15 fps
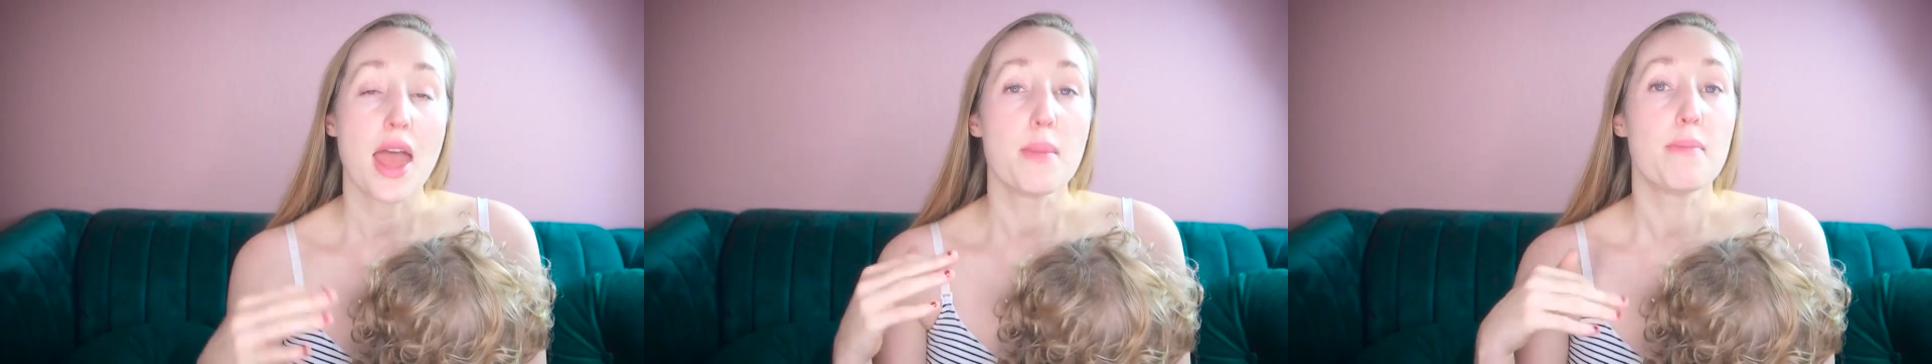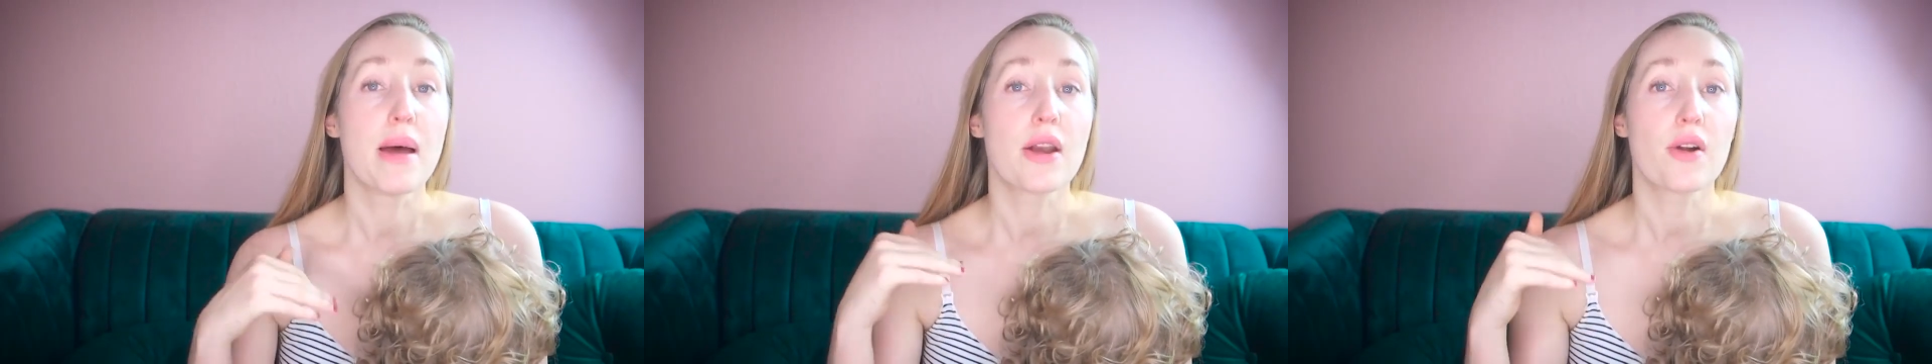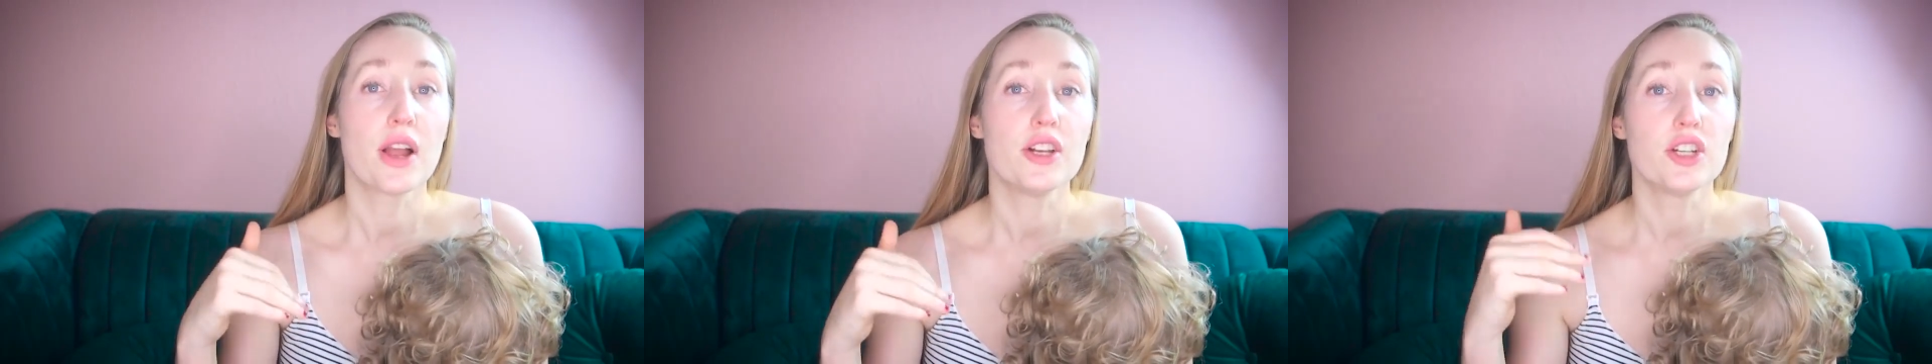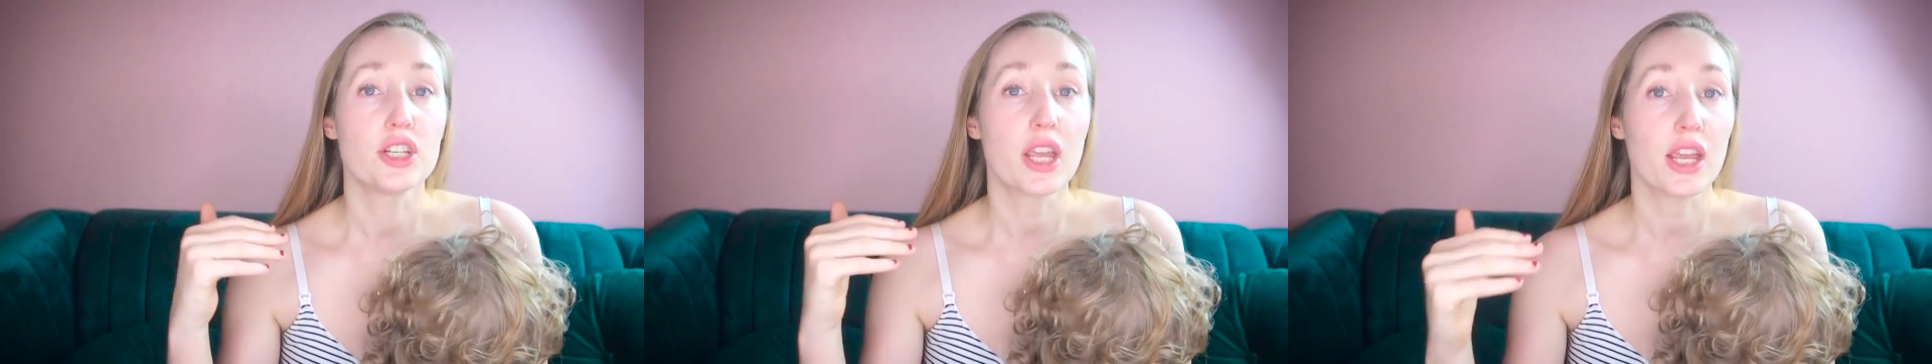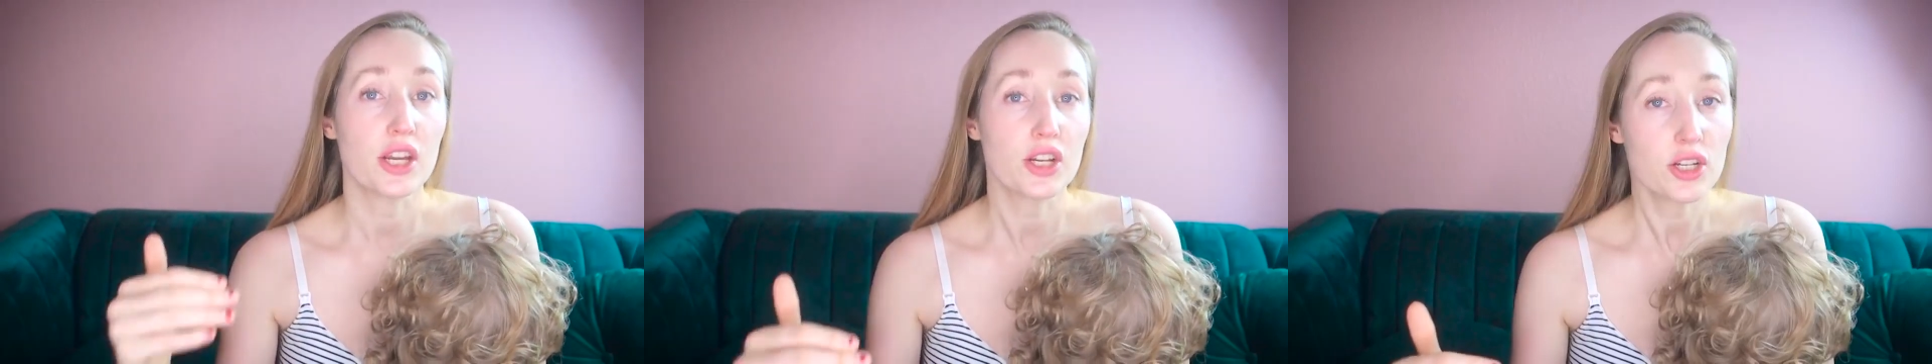and better
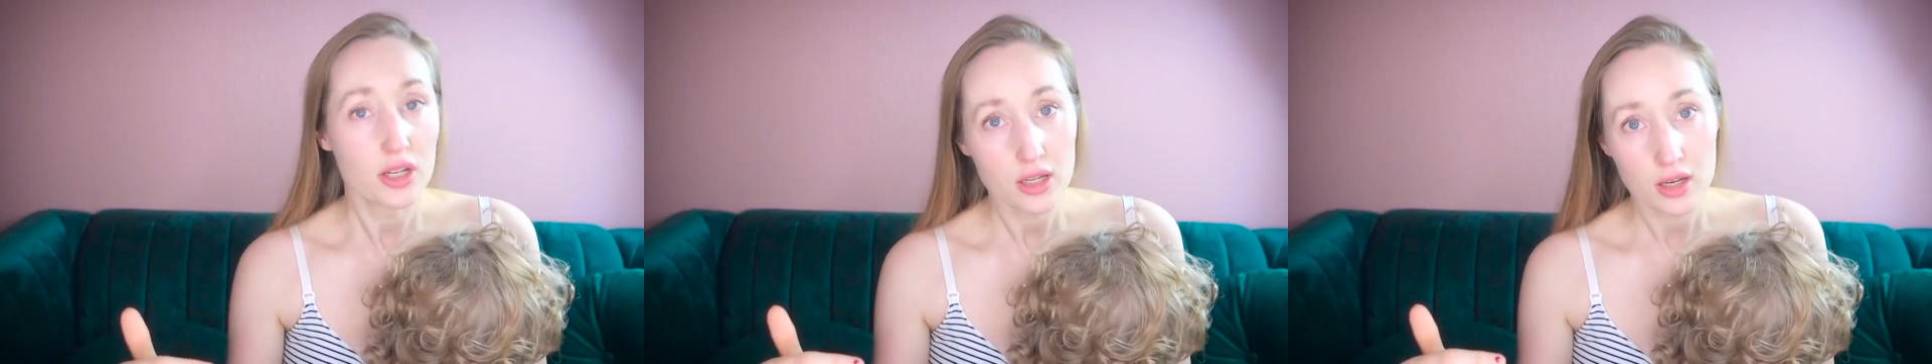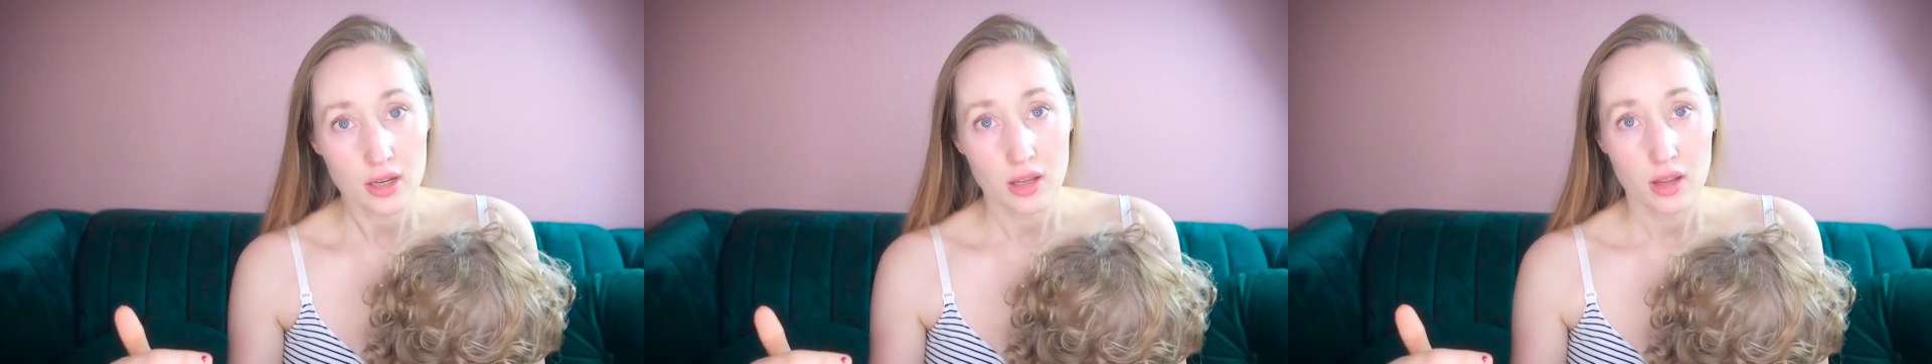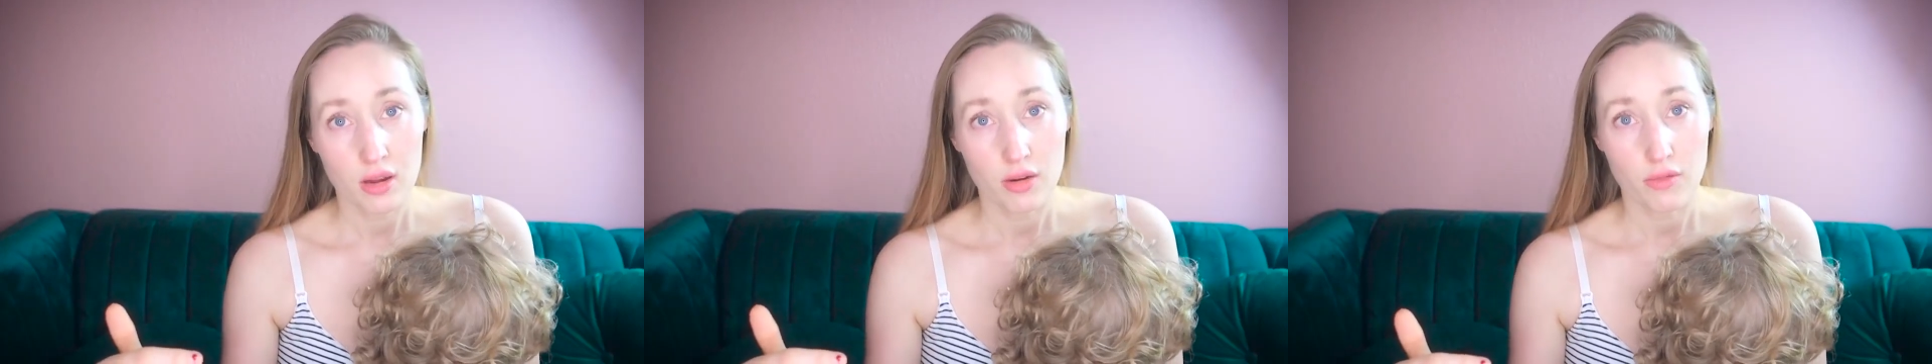education